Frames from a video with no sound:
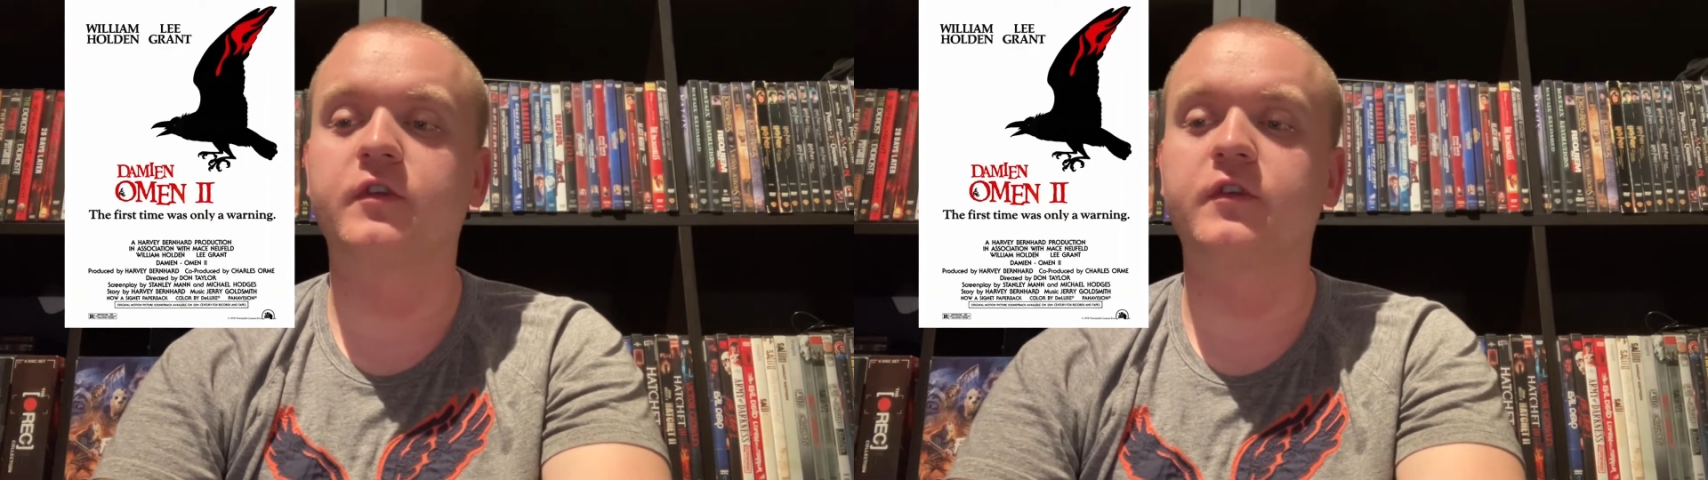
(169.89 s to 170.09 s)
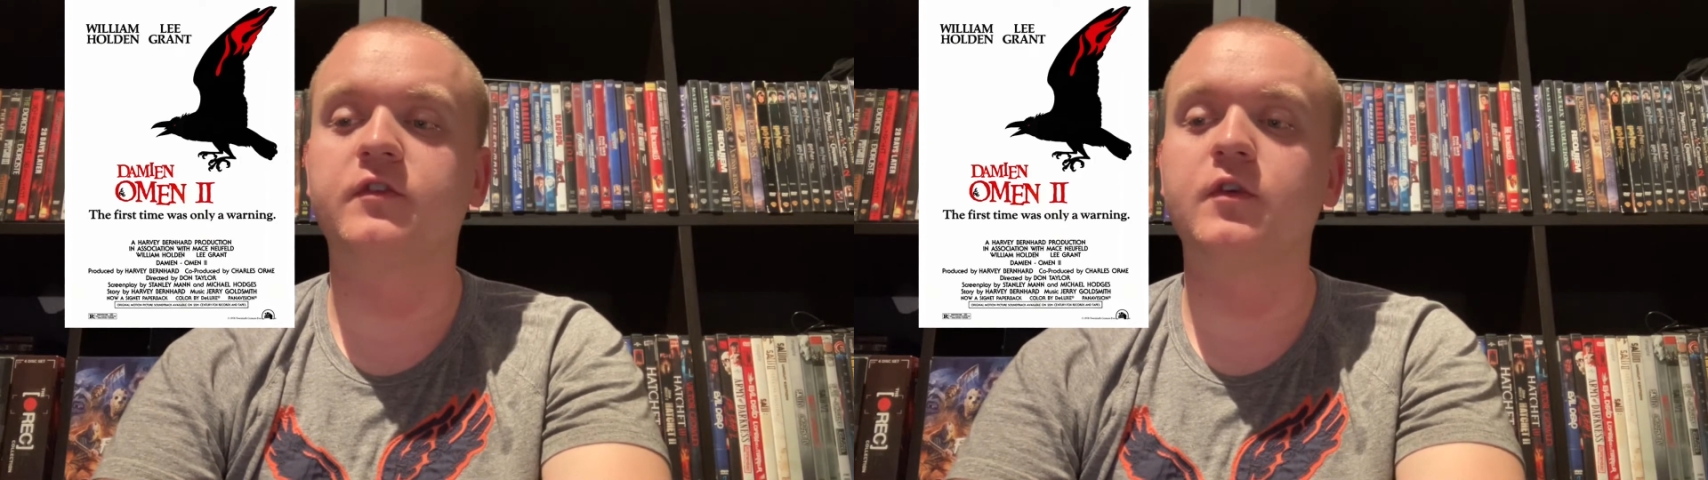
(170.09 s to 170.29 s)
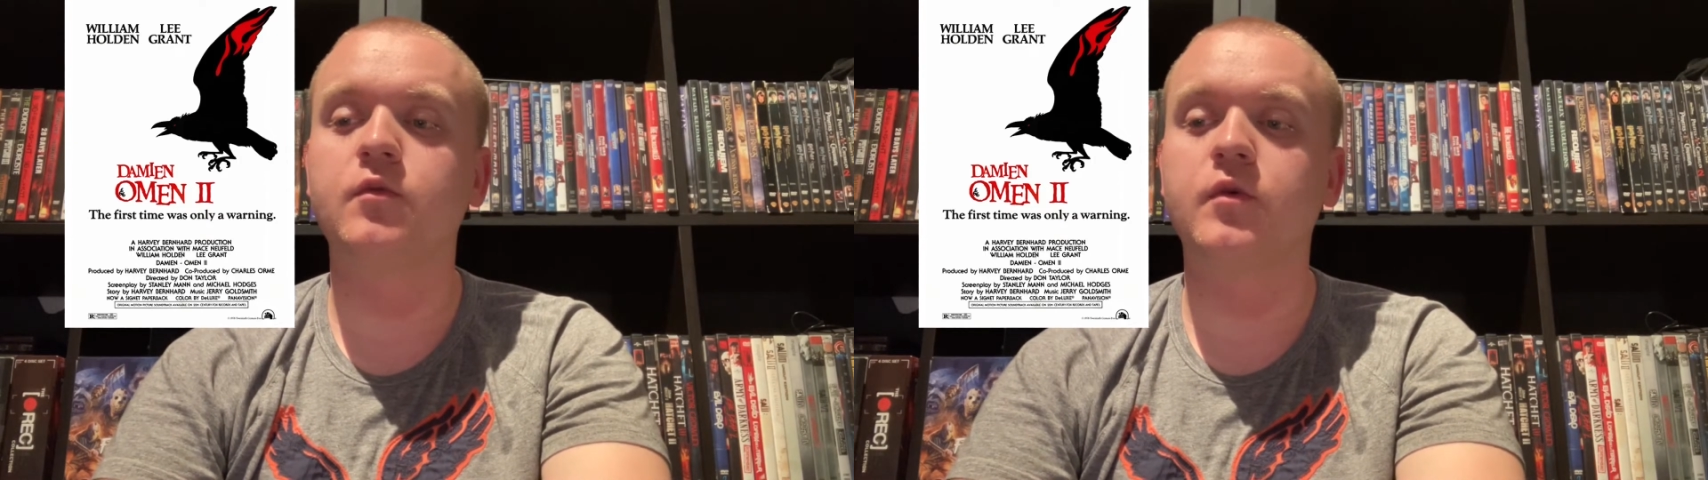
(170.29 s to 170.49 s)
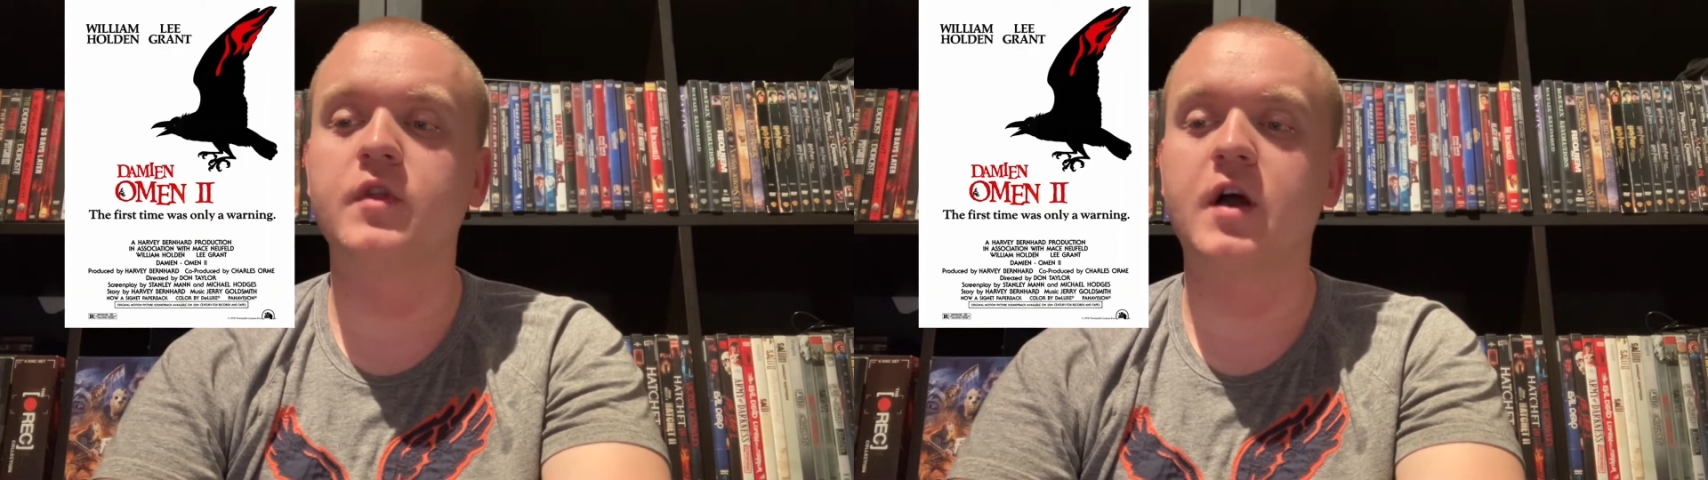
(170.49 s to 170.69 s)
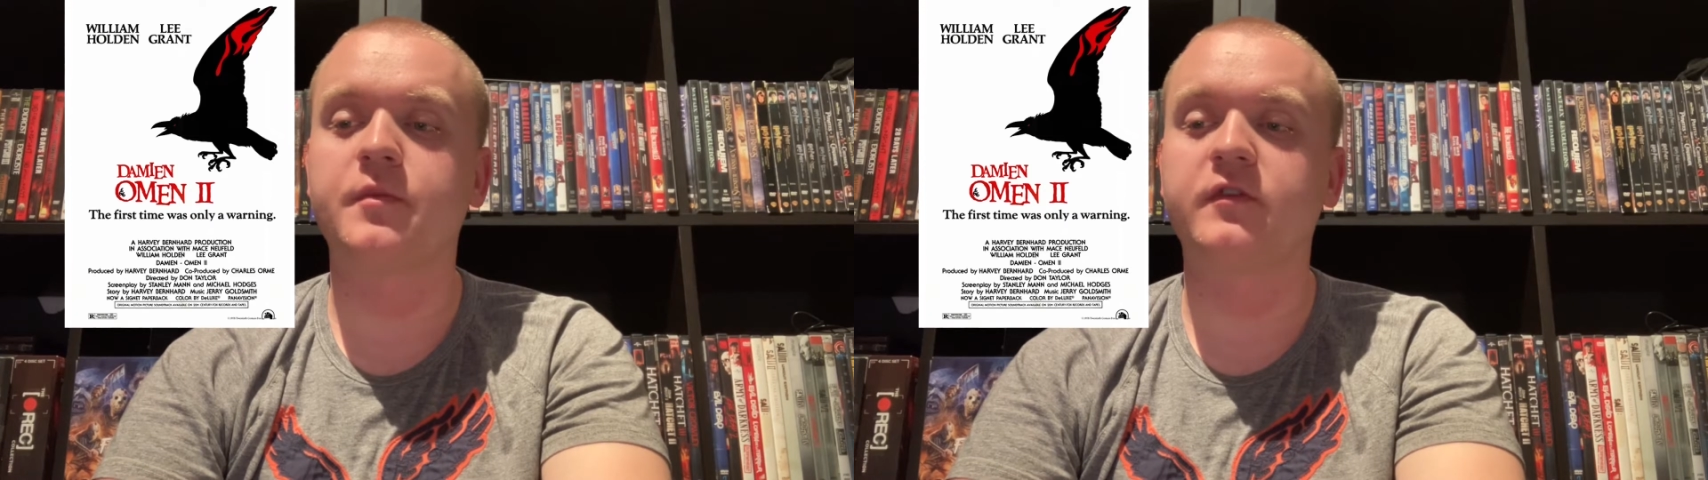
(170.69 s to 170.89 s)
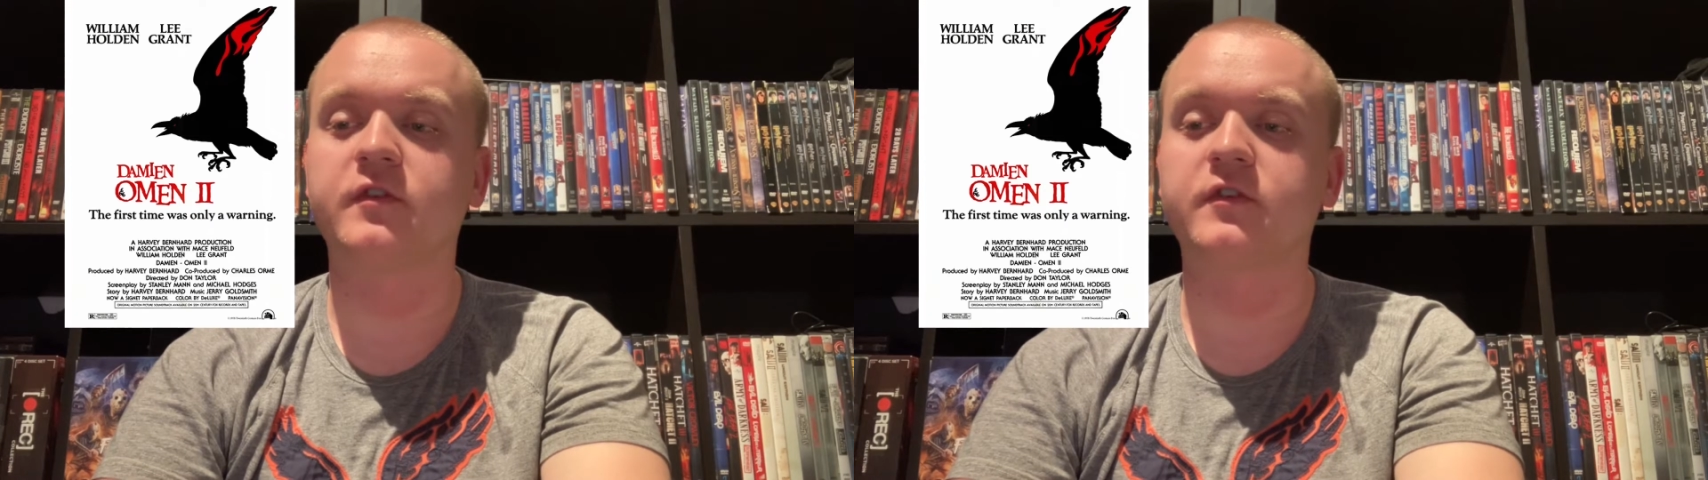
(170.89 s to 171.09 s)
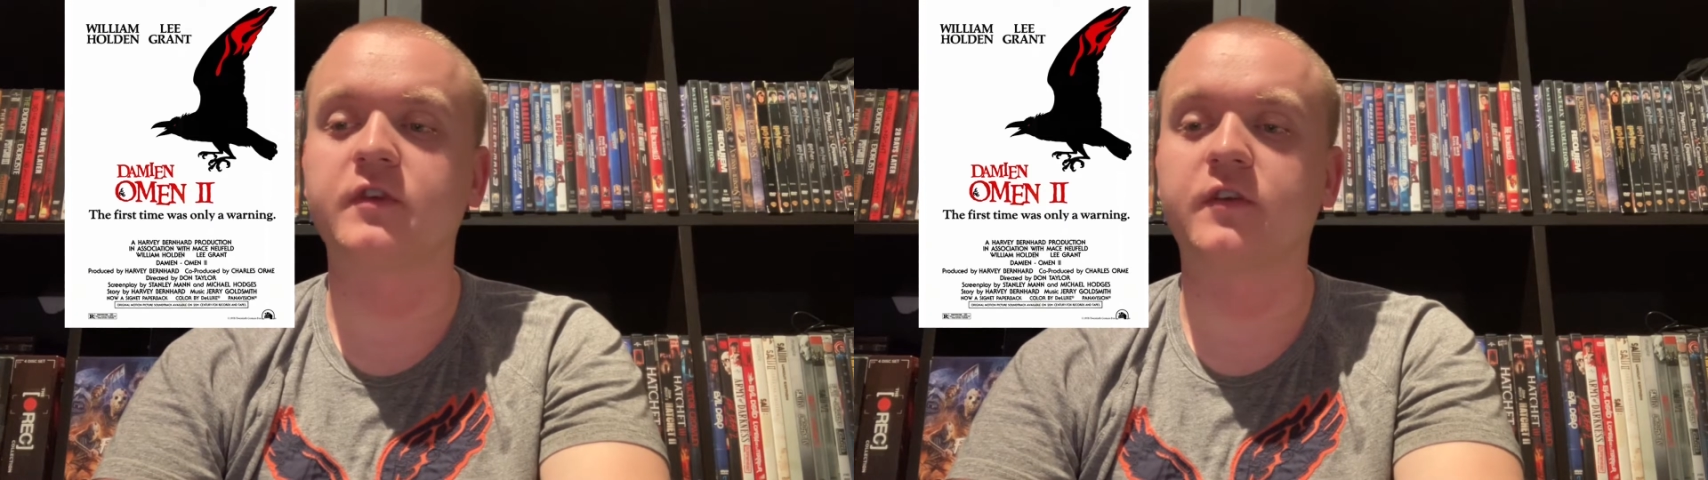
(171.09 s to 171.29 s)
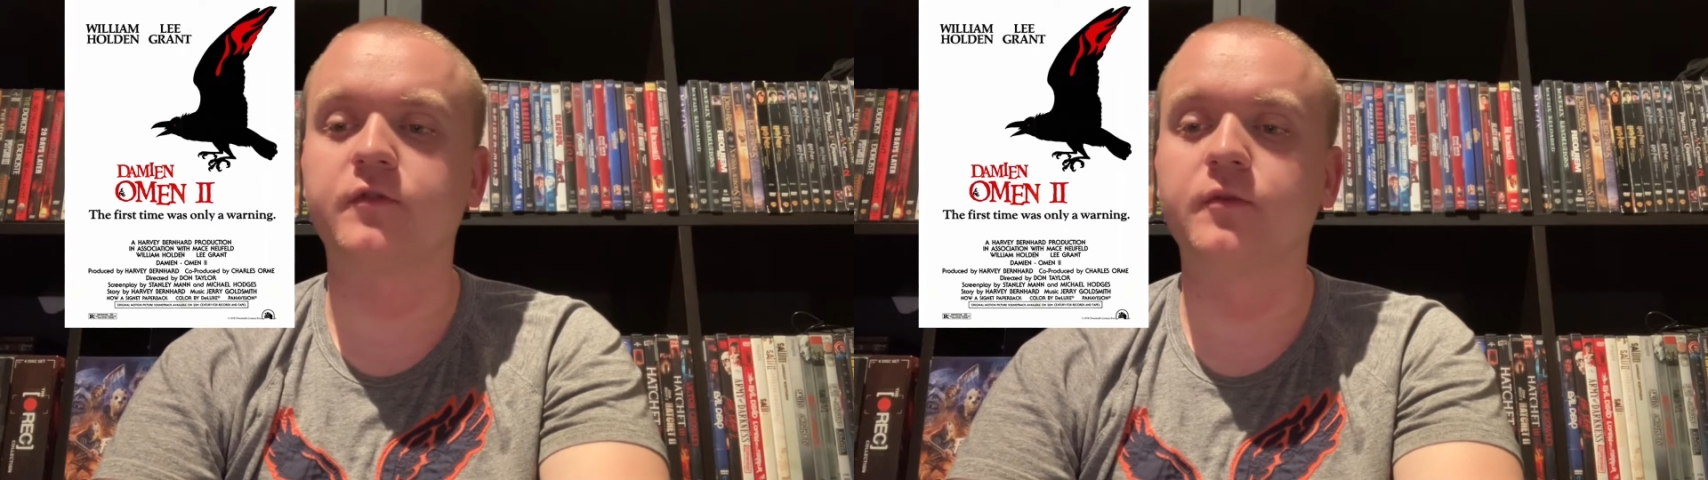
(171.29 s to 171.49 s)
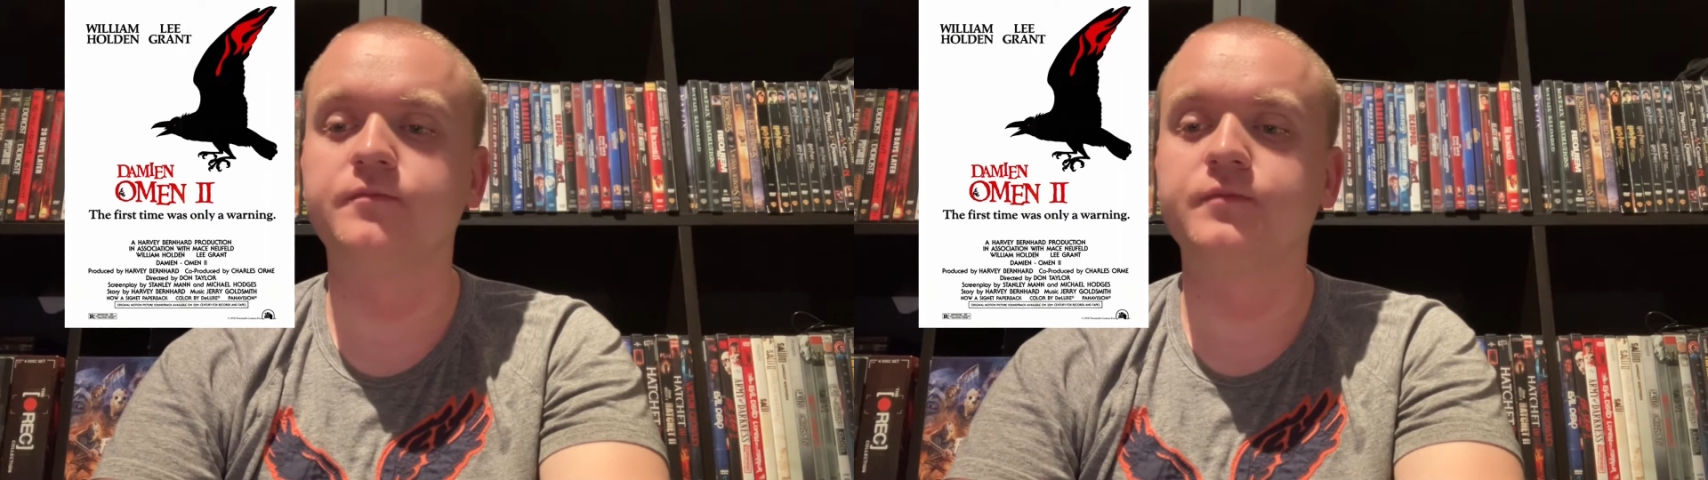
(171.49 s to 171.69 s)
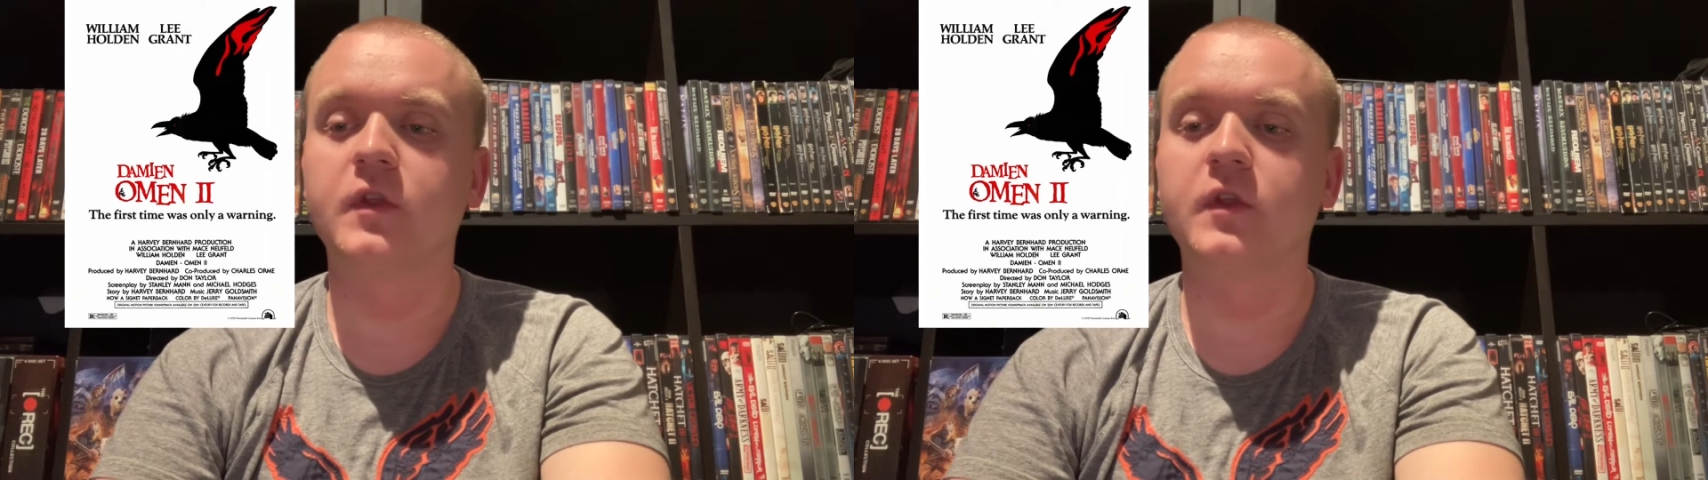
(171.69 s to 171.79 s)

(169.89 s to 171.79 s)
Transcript: the sequel would not be successful.